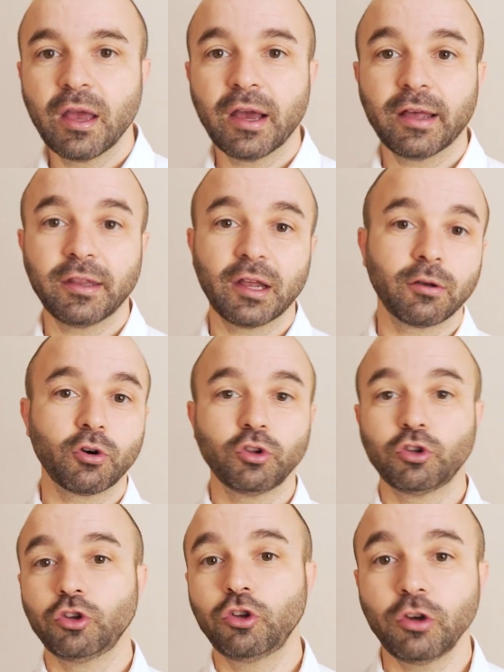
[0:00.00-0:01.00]
and then I'm going
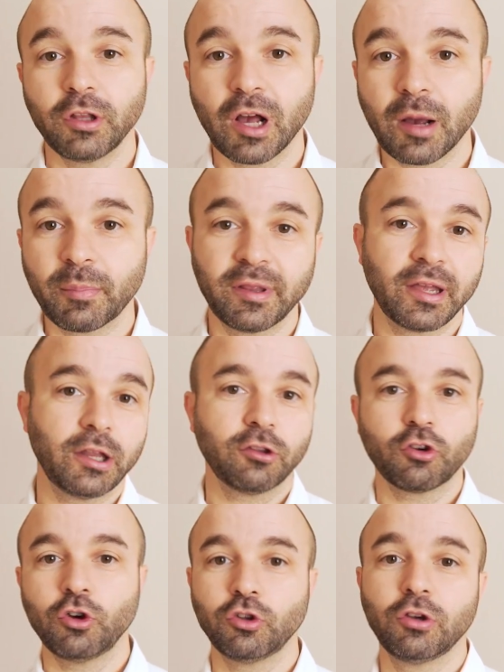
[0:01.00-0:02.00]
to do it up, and then it's
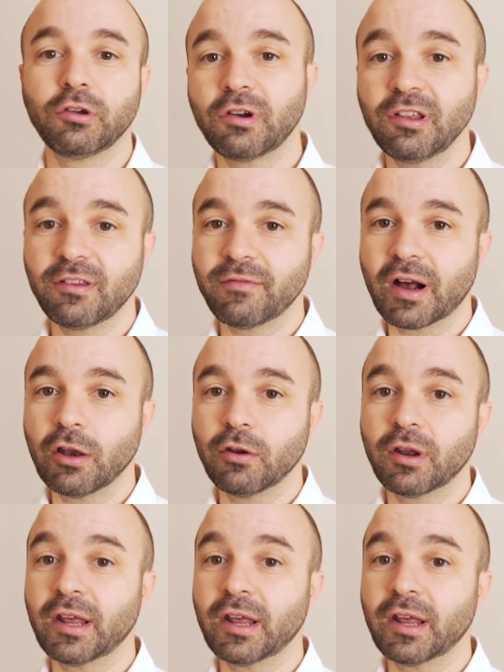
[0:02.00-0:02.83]
going to increase in value.